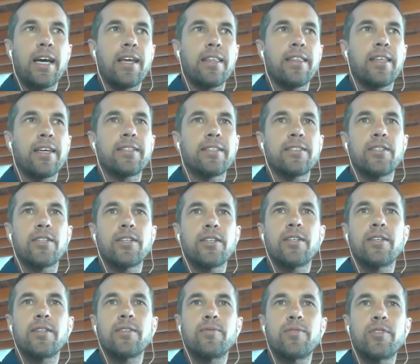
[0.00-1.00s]
And I think
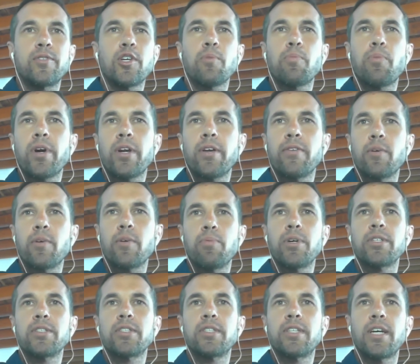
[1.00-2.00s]
to your point of the
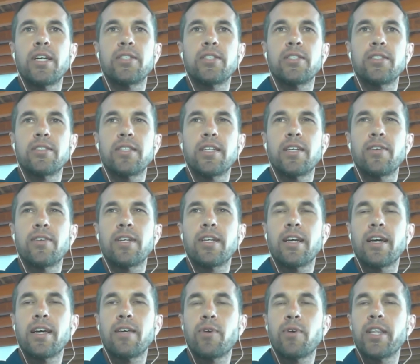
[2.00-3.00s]
presentation,
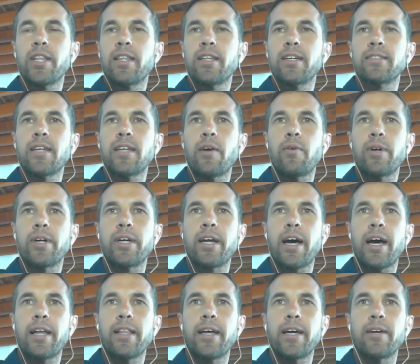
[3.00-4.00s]
Stephen, one of the things I wanted
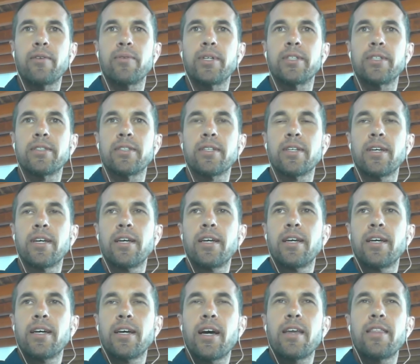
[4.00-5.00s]
to highlight was,
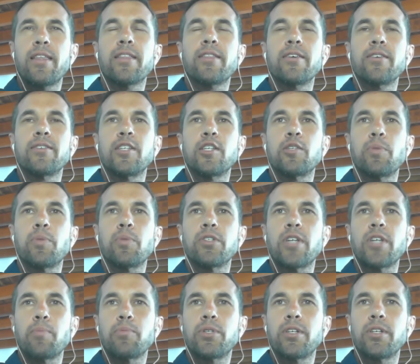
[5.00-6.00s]
I think there's this
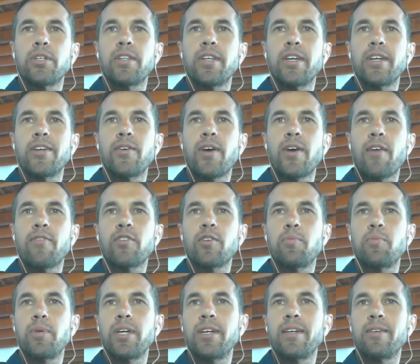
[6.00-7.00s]
perception that you have
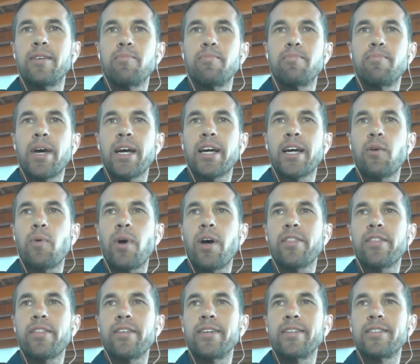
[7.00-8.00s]
to be mega
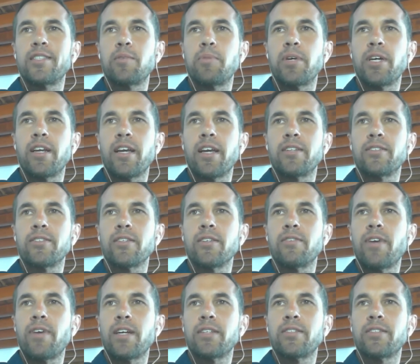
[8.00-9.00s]
wealthy to be an
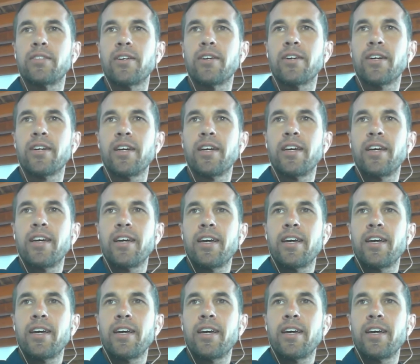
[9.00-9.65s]
angel investor.